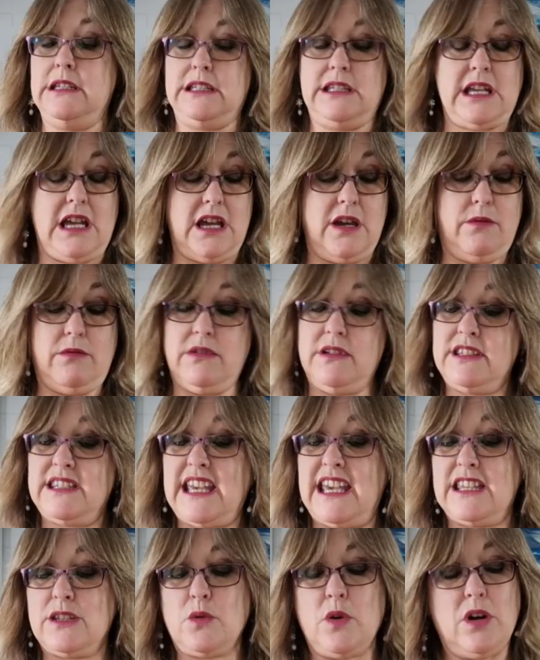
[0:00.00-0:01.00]
So
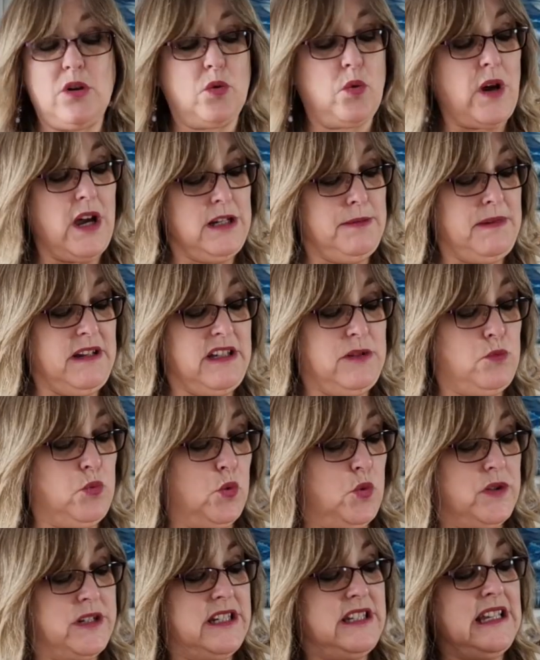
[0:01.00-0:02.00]
it's got quite a bit of
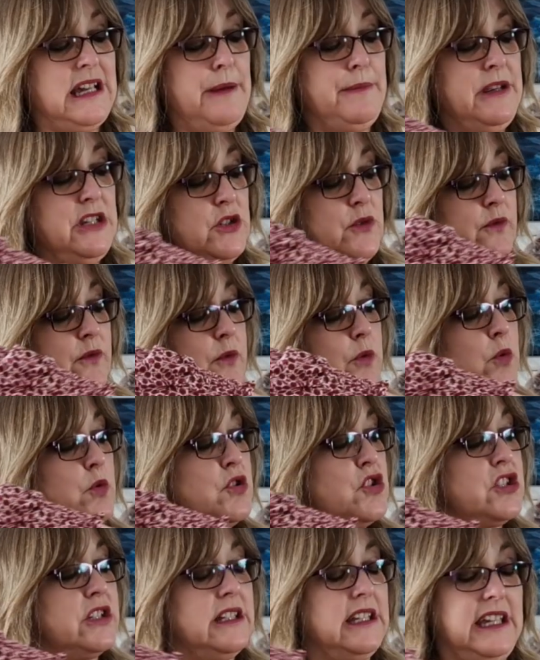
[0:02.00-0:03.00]
water damage,
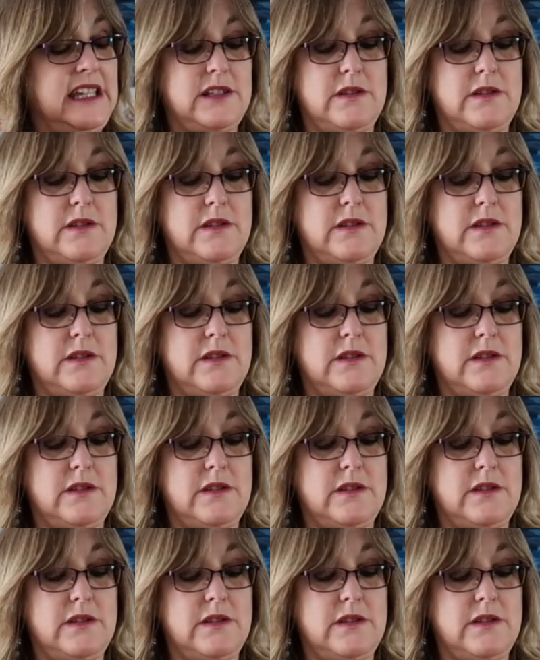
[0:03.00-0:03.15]
unfortunately.